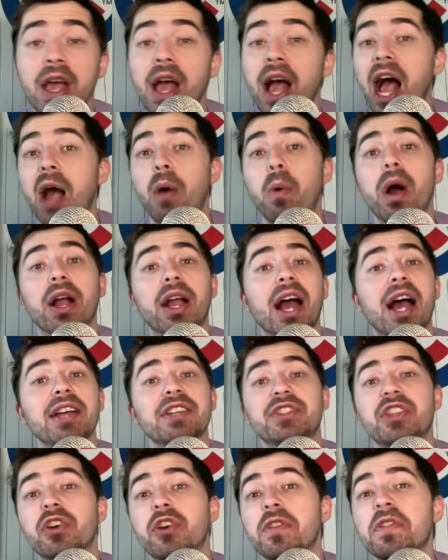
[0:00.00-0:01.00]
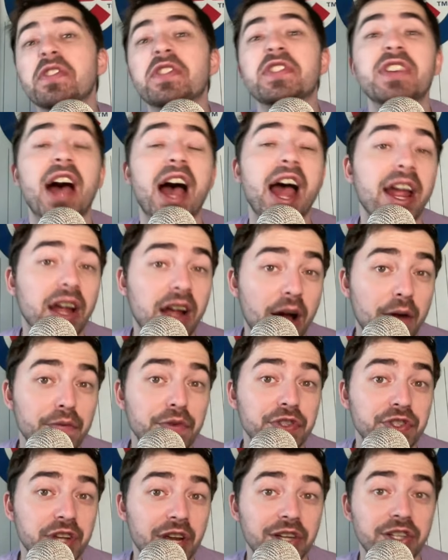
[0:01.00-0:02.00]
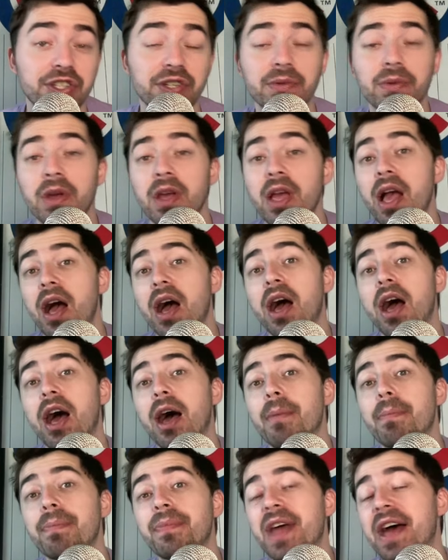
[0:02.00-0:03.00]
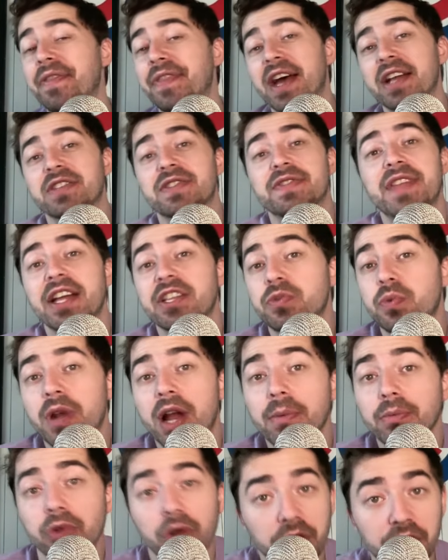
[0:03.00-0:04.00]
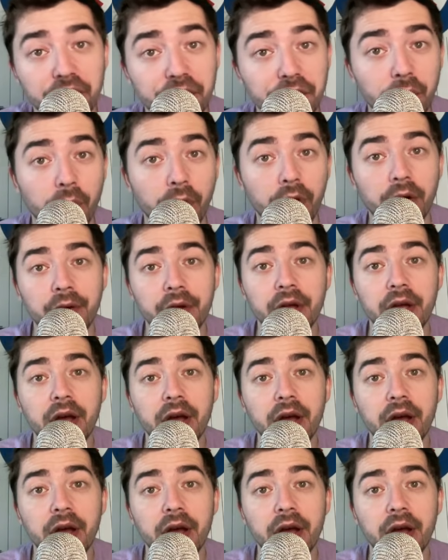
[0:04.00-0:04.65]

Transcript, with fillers: I want guys that are in the Cy conversation. Um, that that's that's what I'm looking for.